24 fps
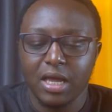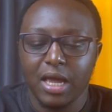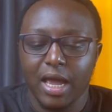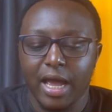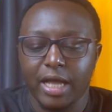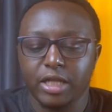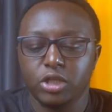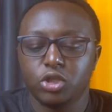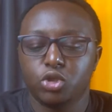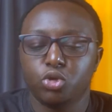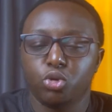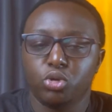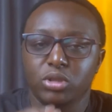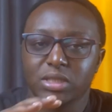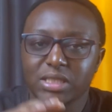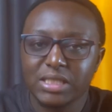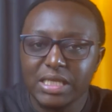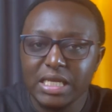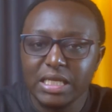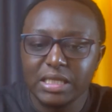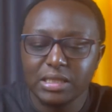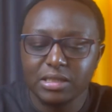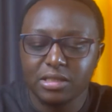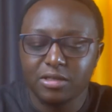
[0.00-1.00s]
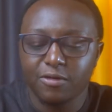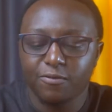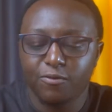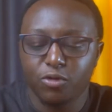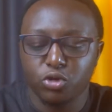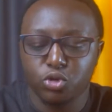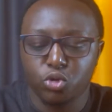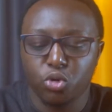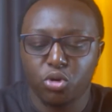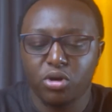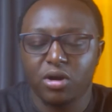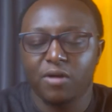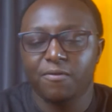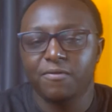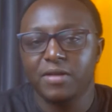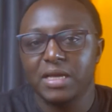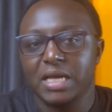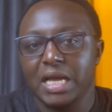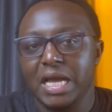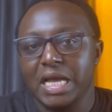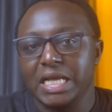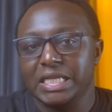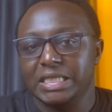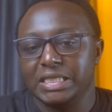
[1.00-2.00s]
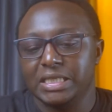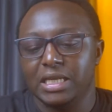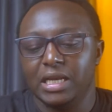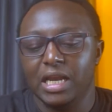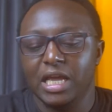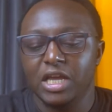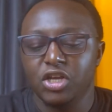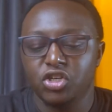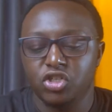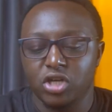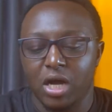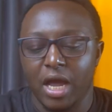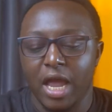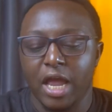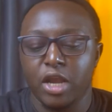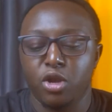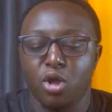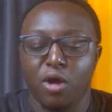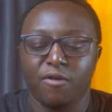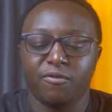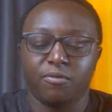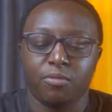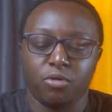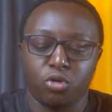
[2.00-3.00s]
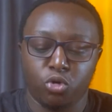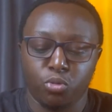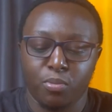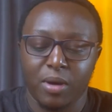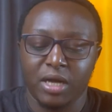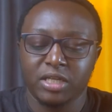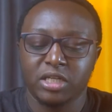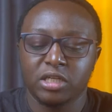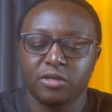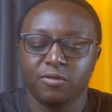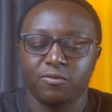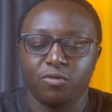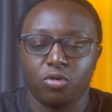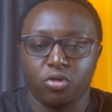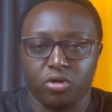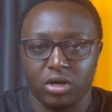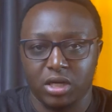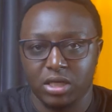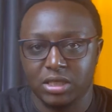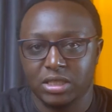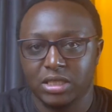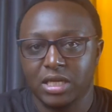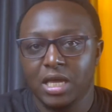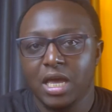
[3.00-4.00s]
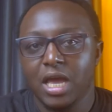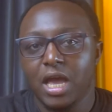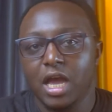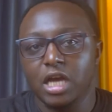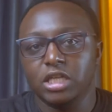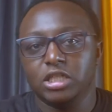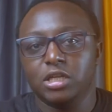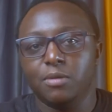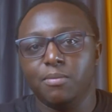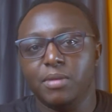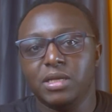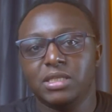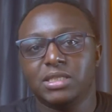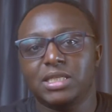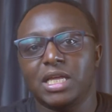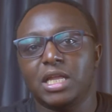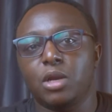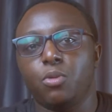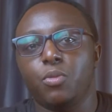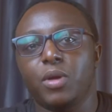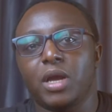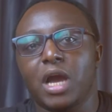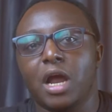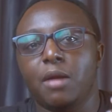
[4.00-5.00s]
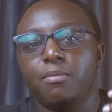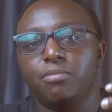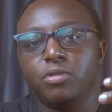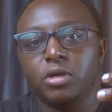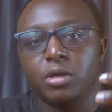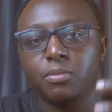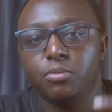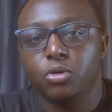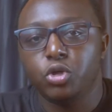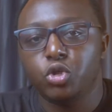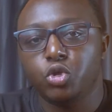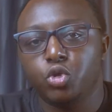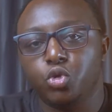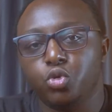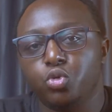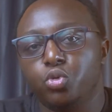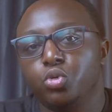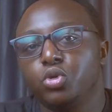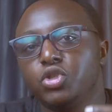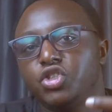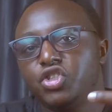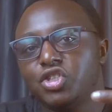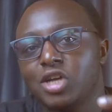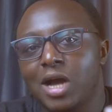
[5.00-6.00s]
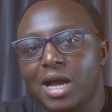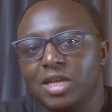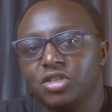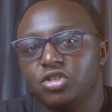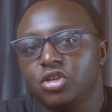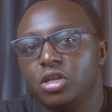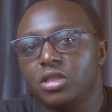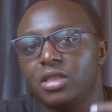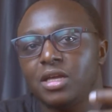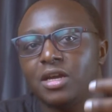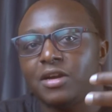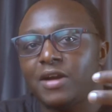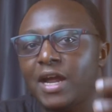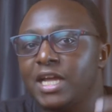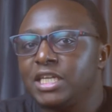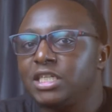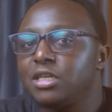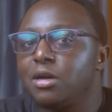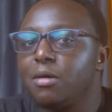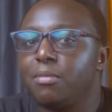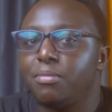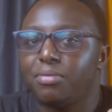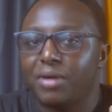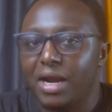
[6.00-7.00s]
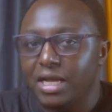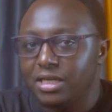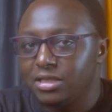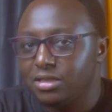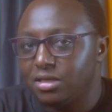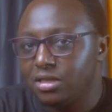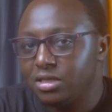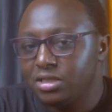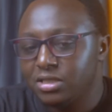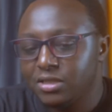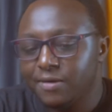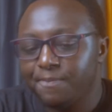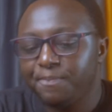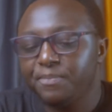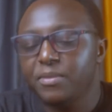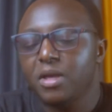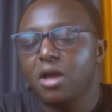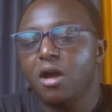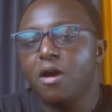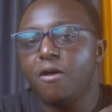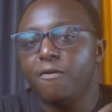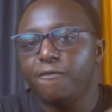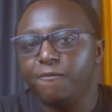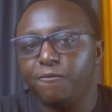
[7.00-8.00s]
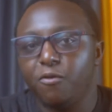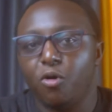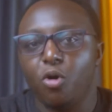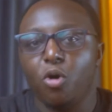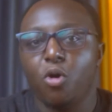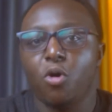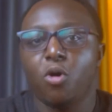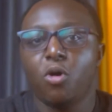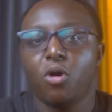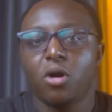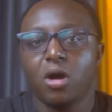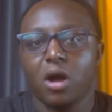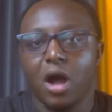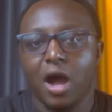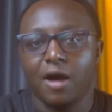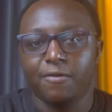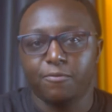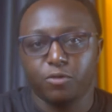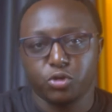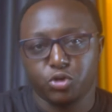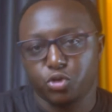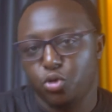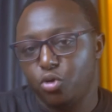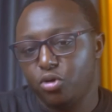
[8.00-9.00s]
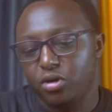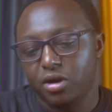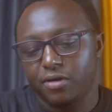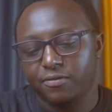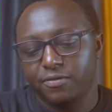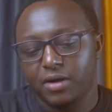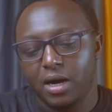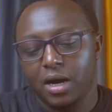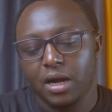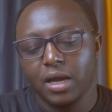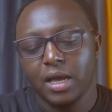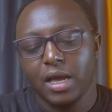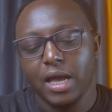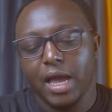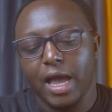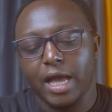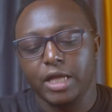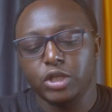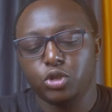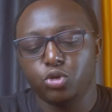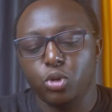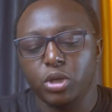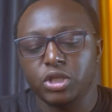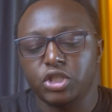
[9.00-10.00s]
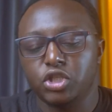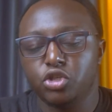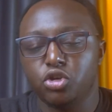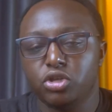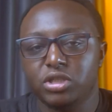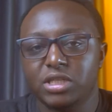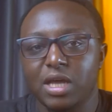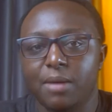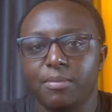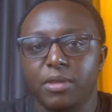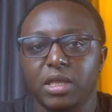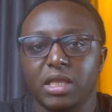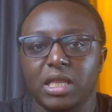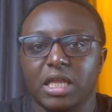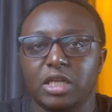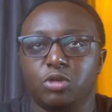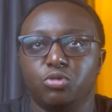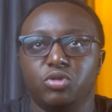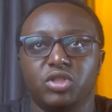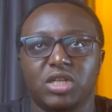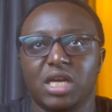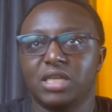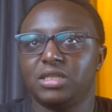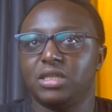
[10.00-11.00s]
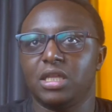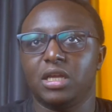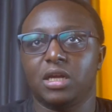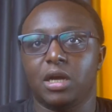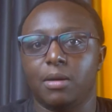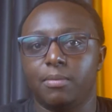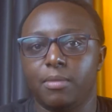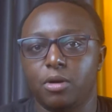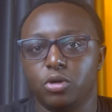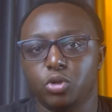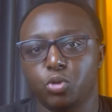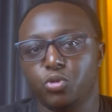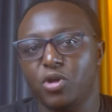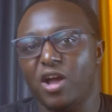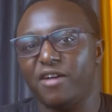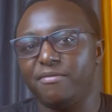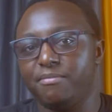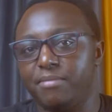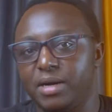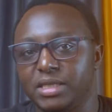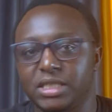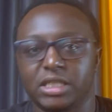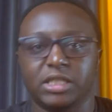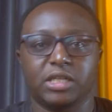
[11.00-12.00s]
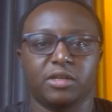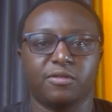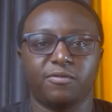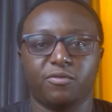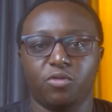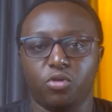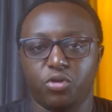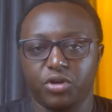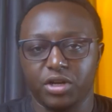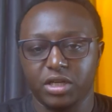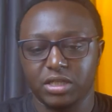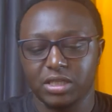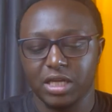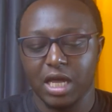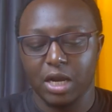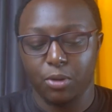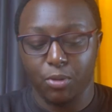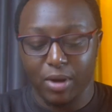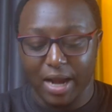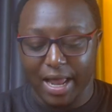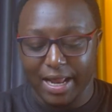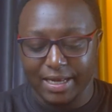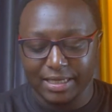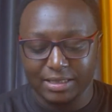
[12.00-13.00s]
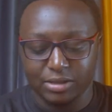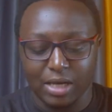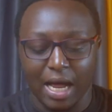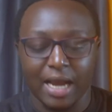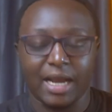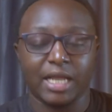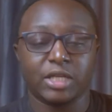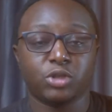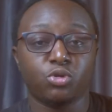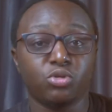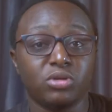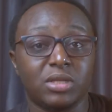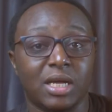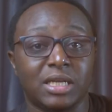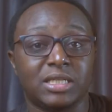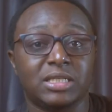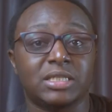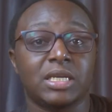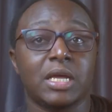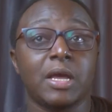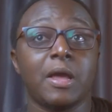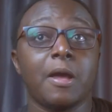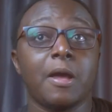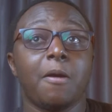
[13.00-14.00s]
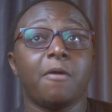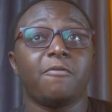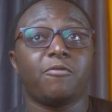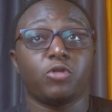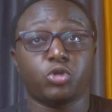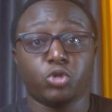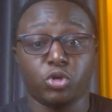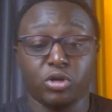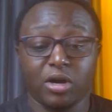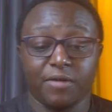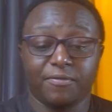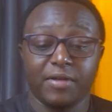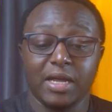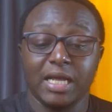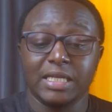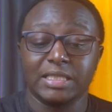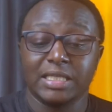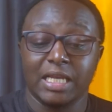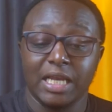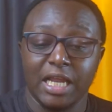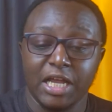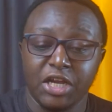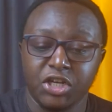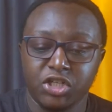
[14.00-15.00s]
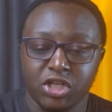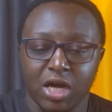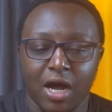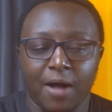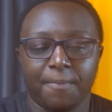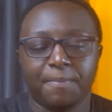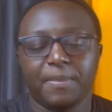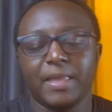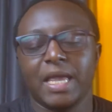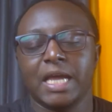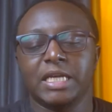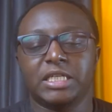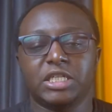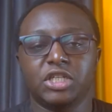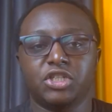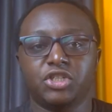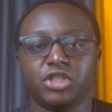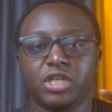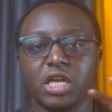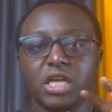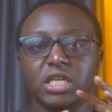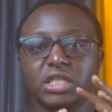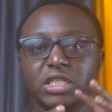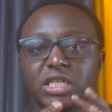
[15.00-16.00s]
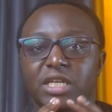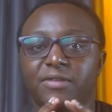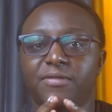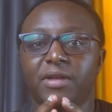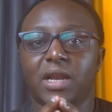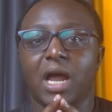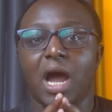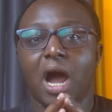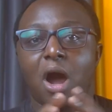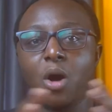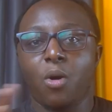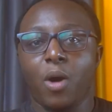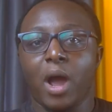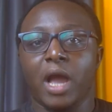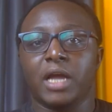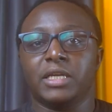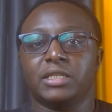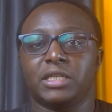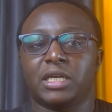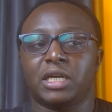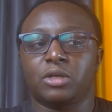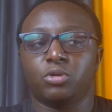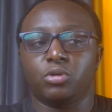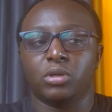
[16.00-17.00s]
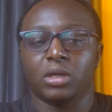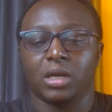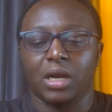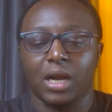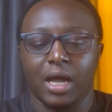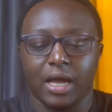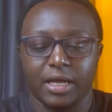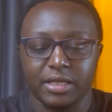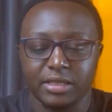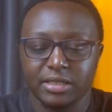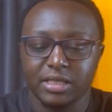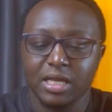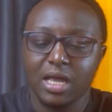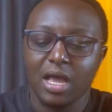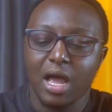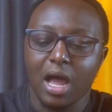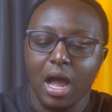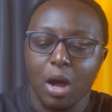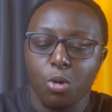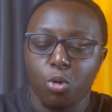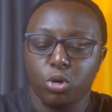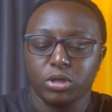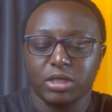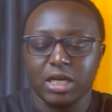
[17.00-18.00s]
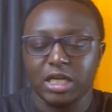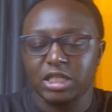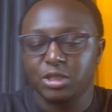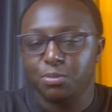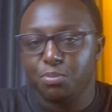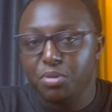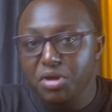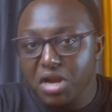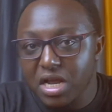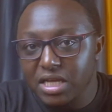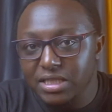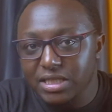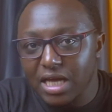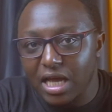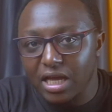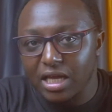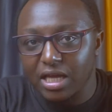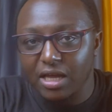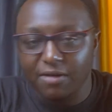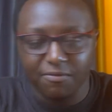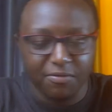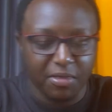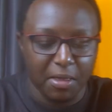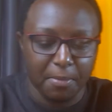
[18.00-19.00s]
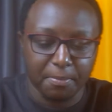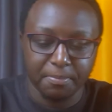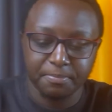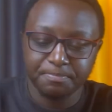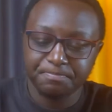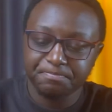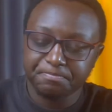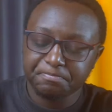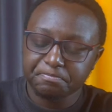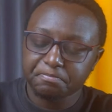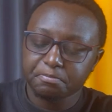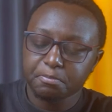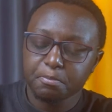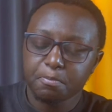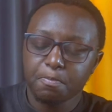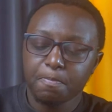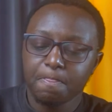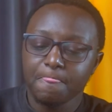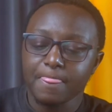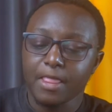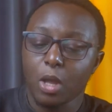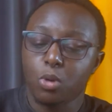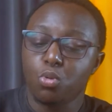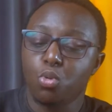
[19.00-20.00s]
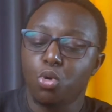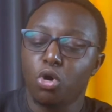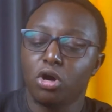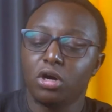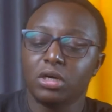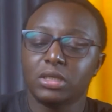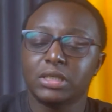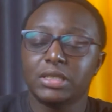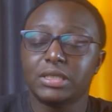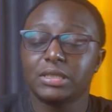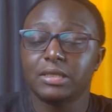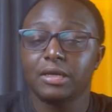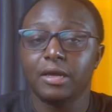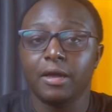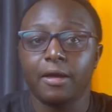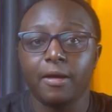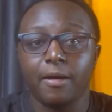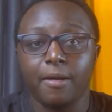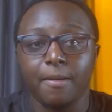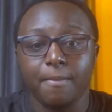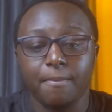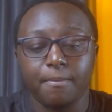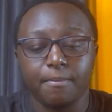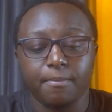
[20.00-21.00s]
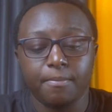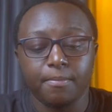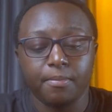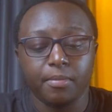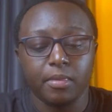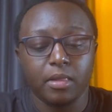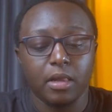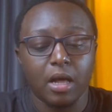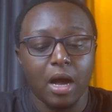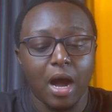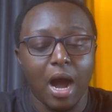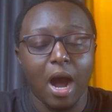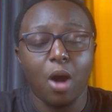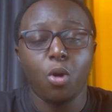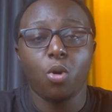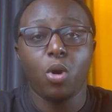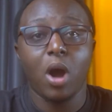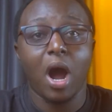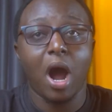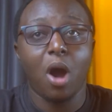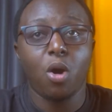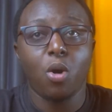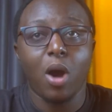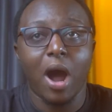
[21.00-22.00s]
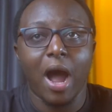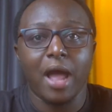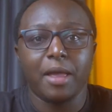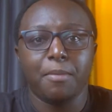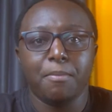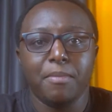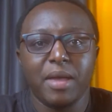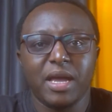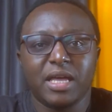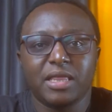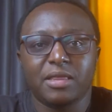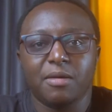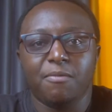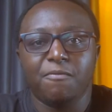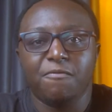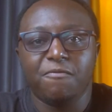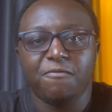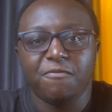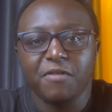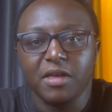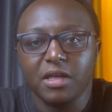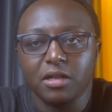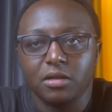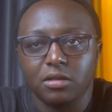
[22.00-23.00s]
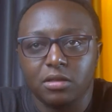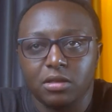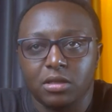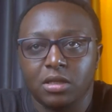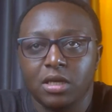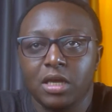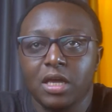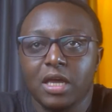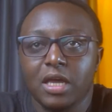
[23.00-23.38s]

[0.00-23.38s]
And so since photography is leisure and you have to budget for it, it means that we can be able to charge the right prices for a photographer. And so it's not something that you just think about, we have budgeted for it. And when I understood that photography is leisure, it changed even how I interact with clients, what experience I give them, what how I make them feel,